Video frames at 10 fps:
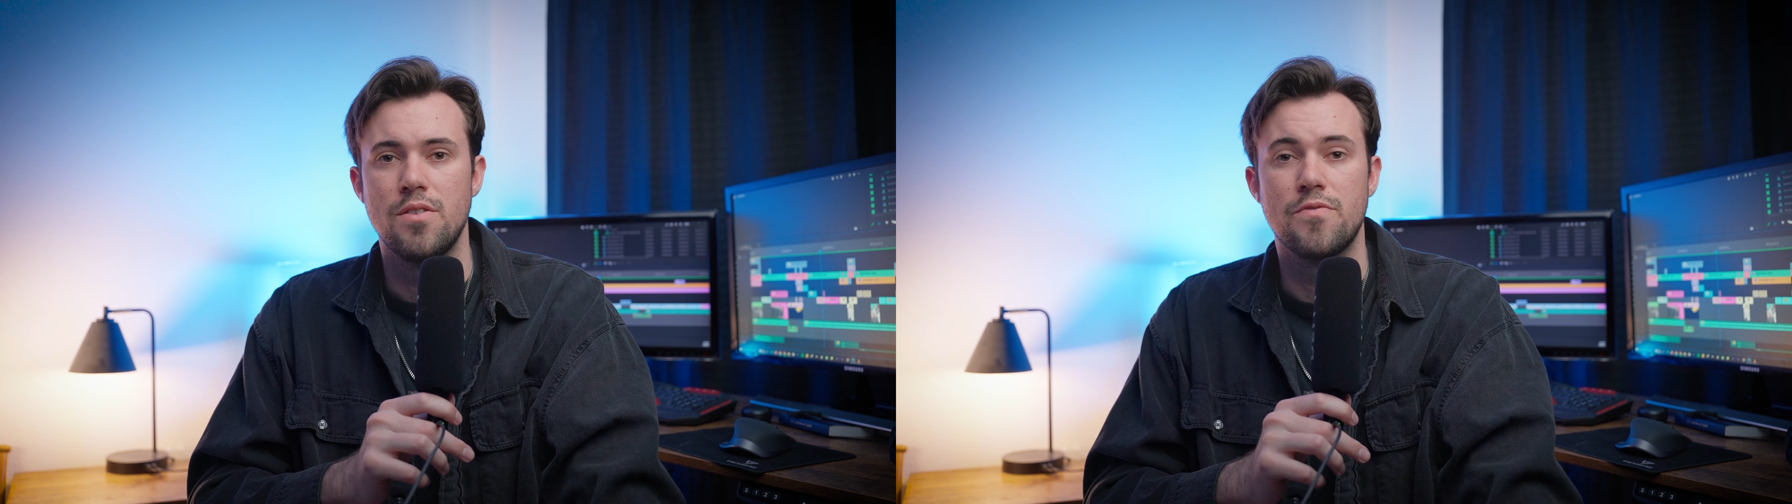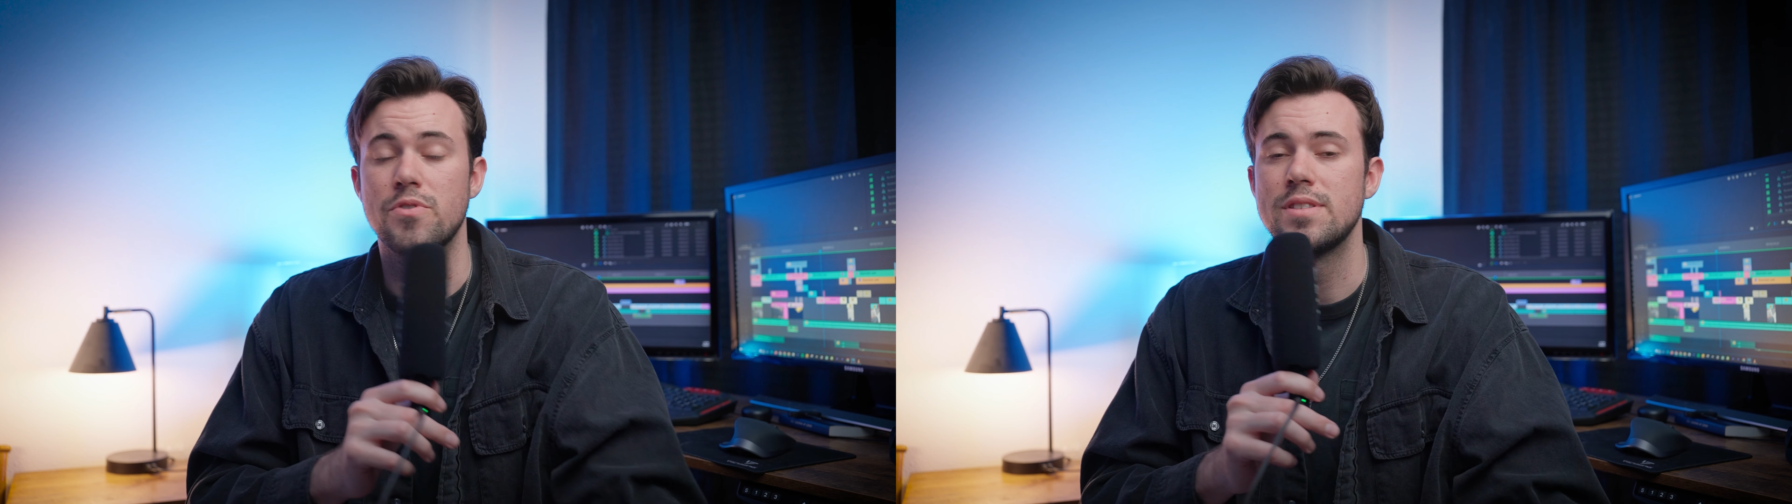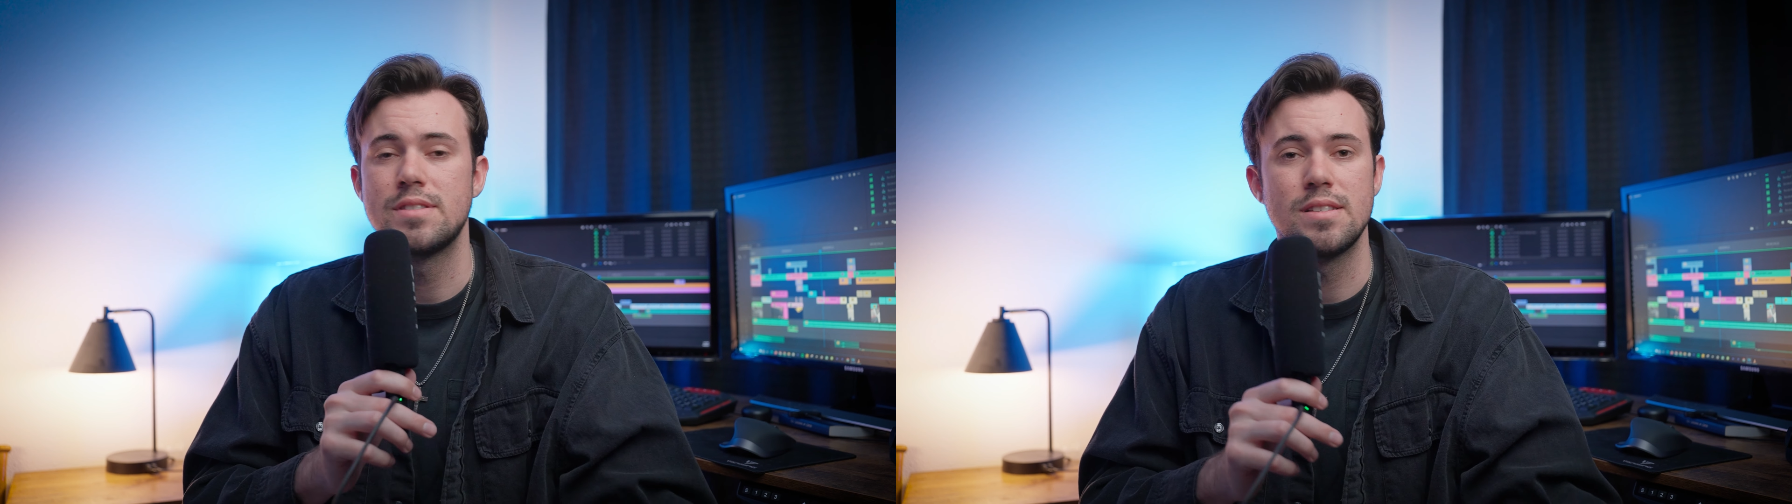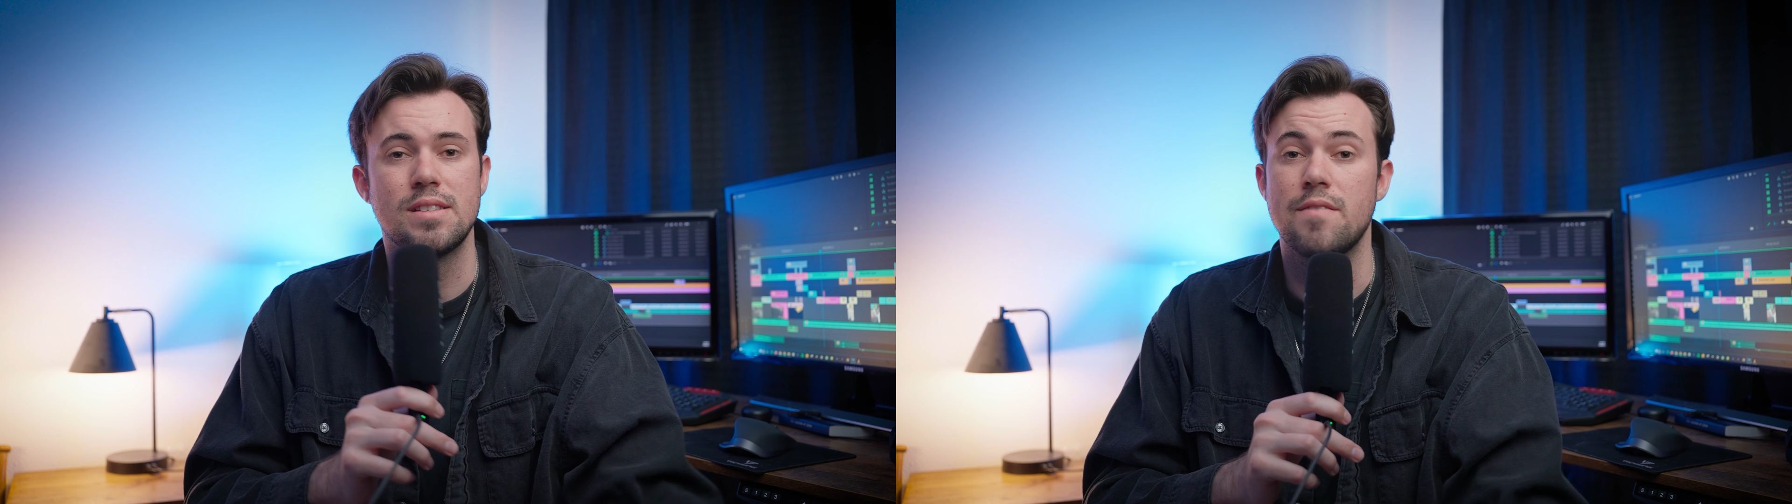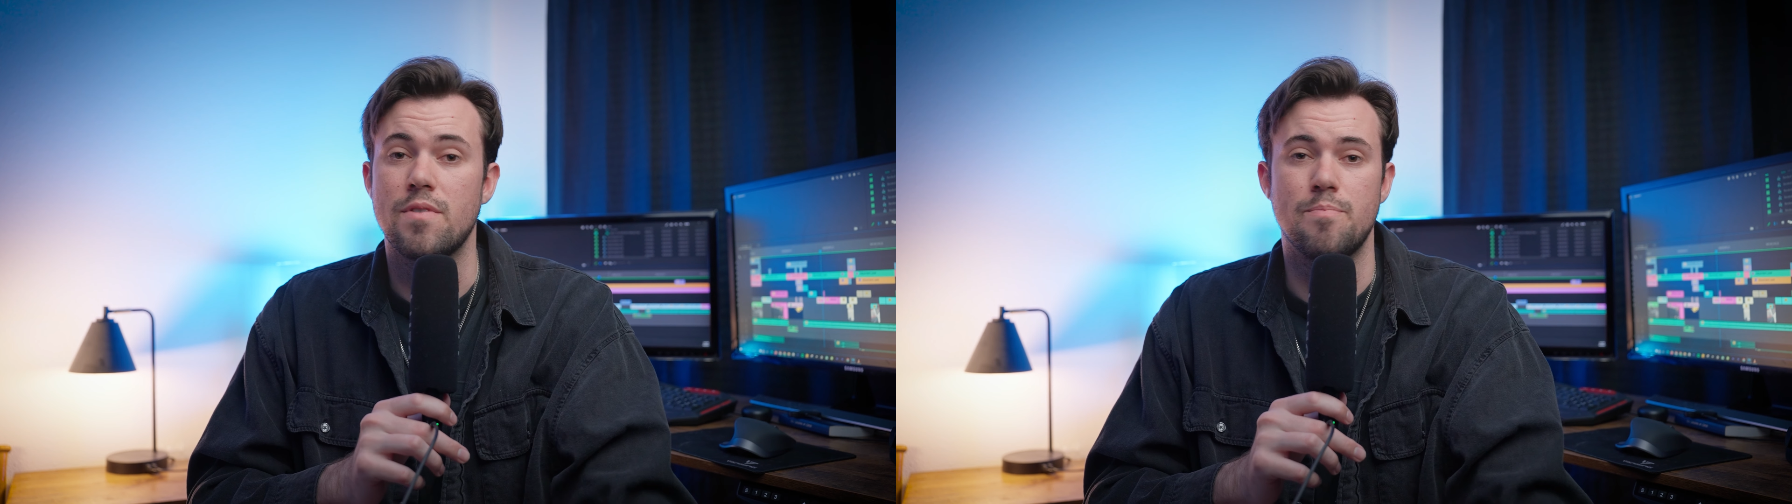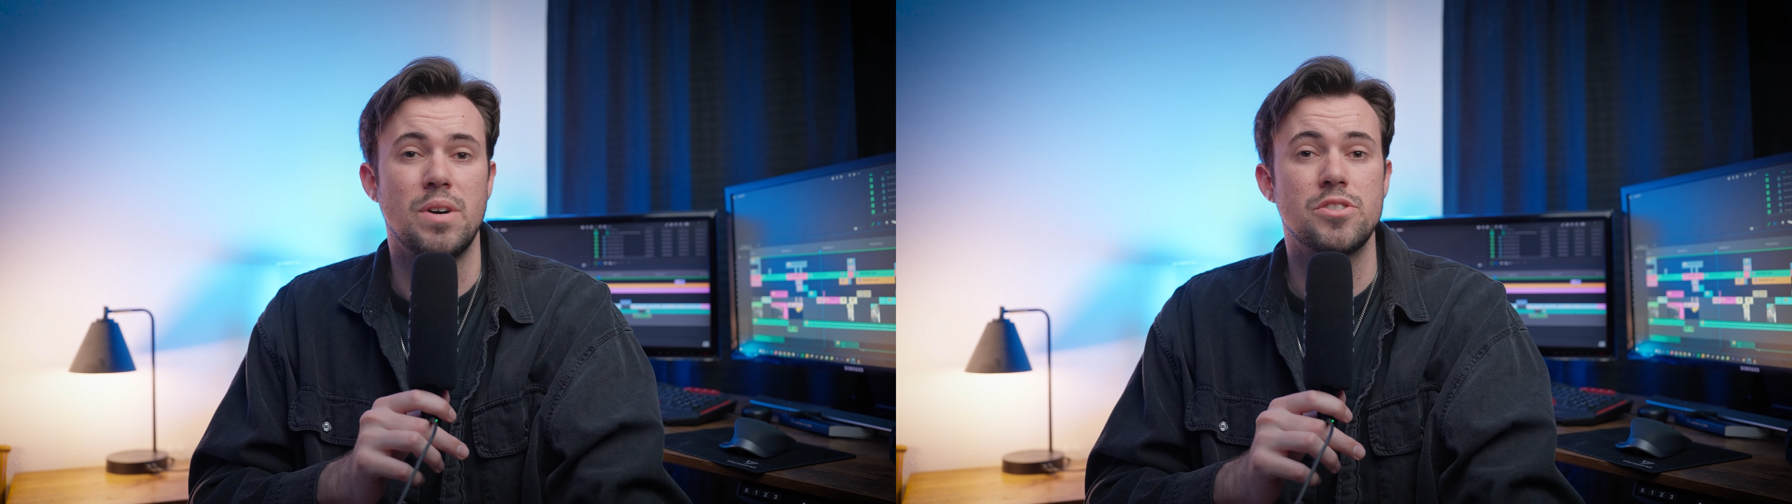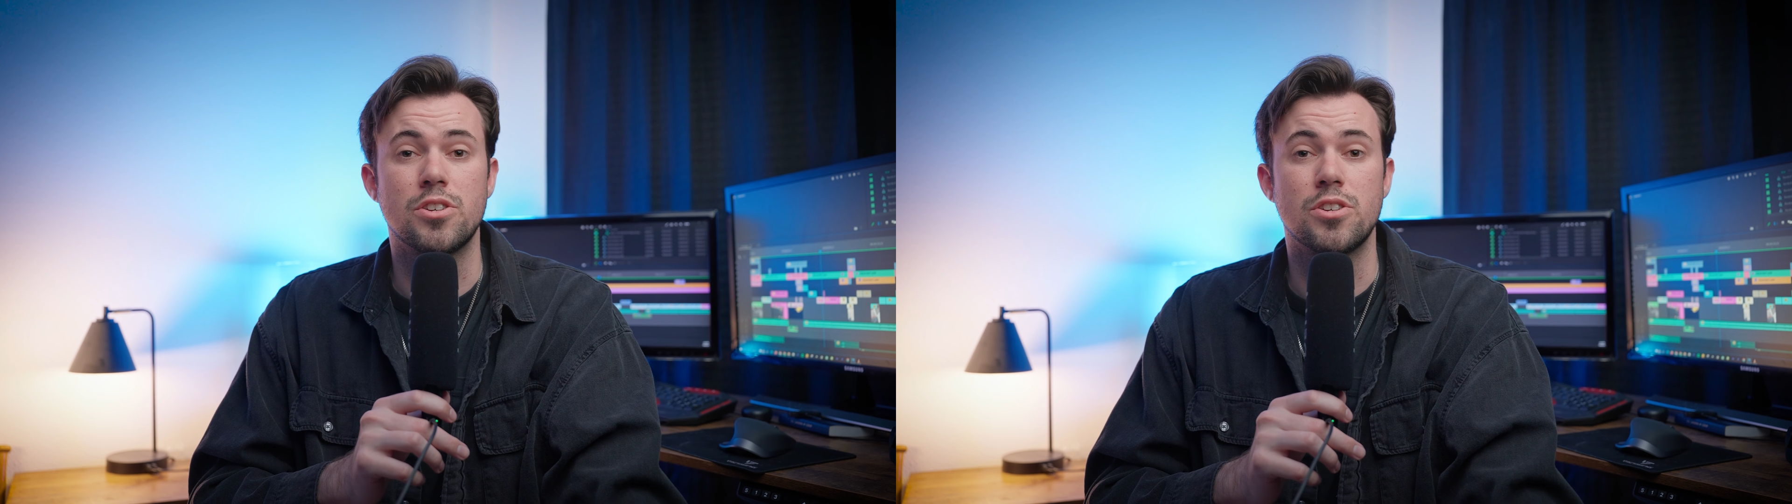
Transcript: For instance, I have a bunch